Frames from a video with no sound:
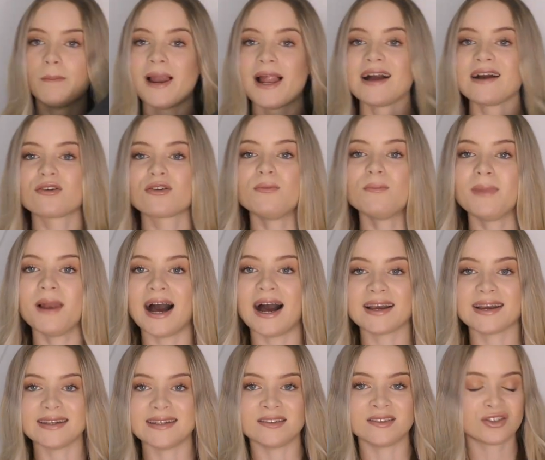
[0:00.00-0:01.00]
black on
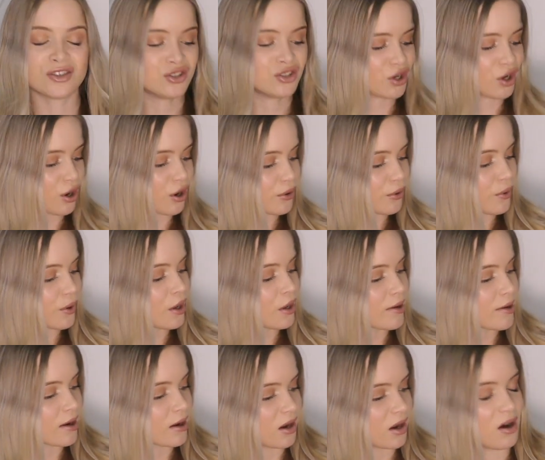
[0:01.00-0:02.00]
black is so
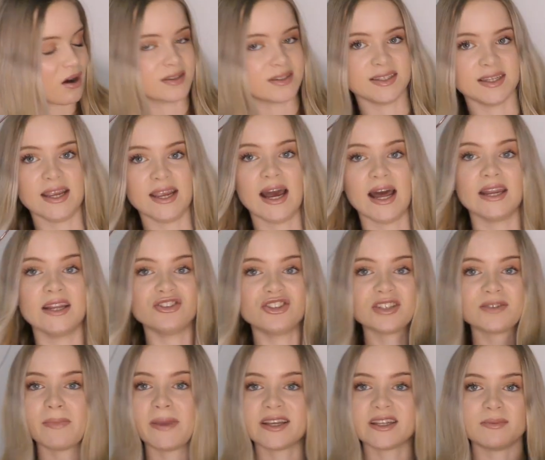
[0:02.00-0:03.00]
classy and it
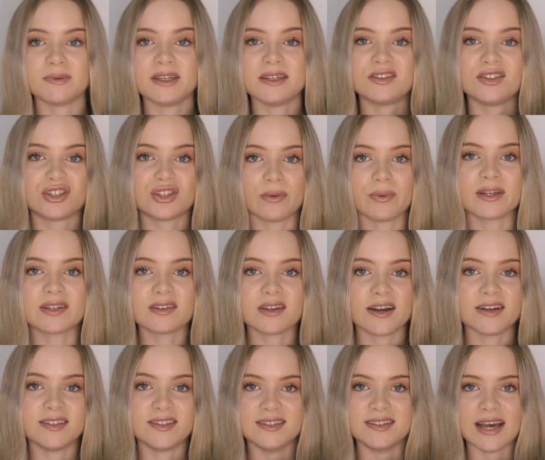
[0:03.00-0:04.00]
just makes me so
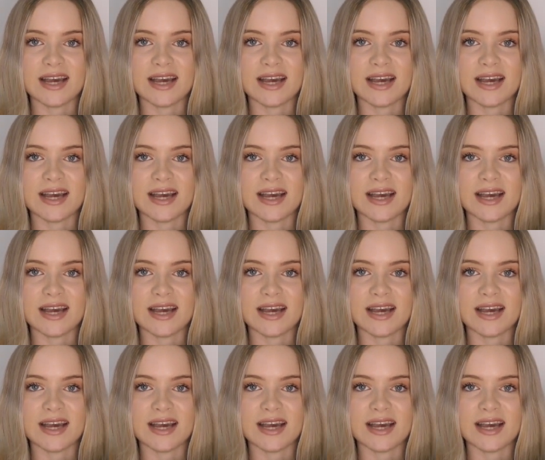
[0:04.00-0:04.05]
excited